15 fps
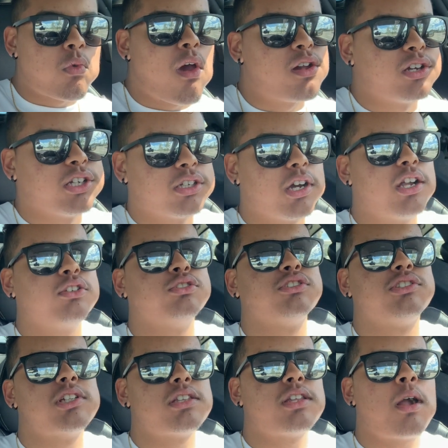Like, I know
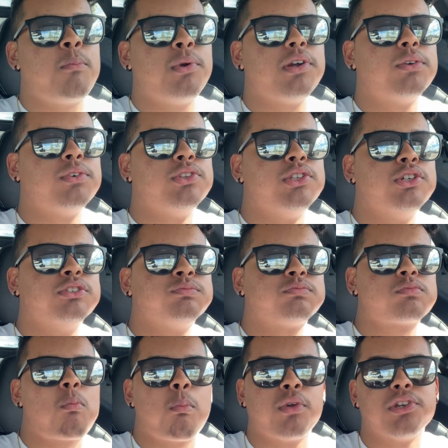it's not that big of a deal,
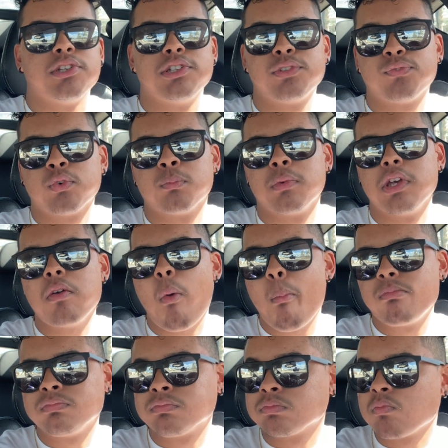but it is for me.
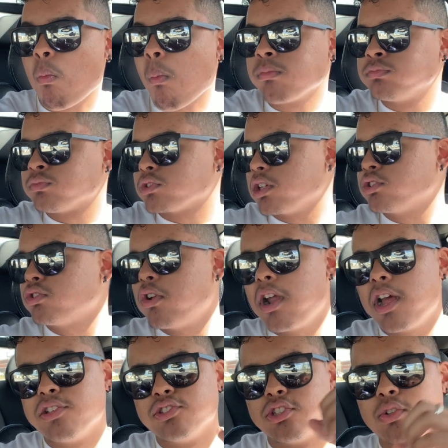So I started
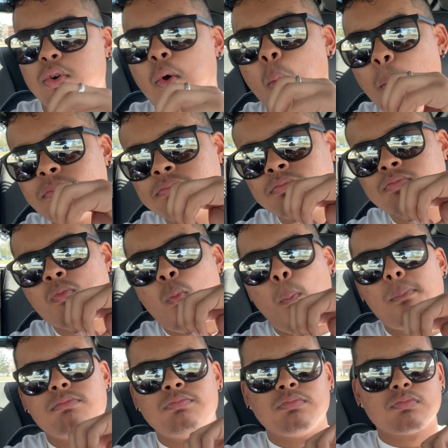at 0
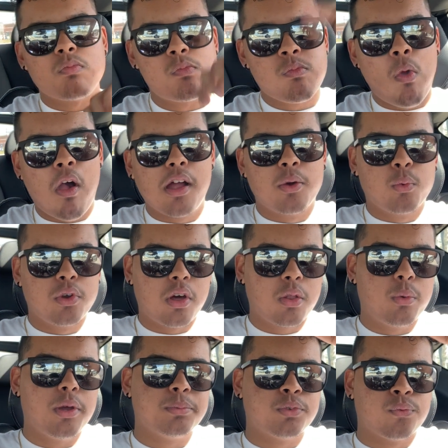and went all the
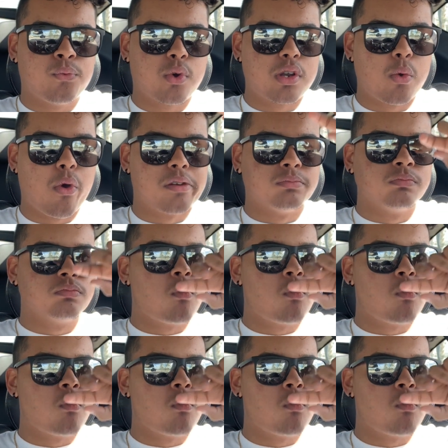way up to 41.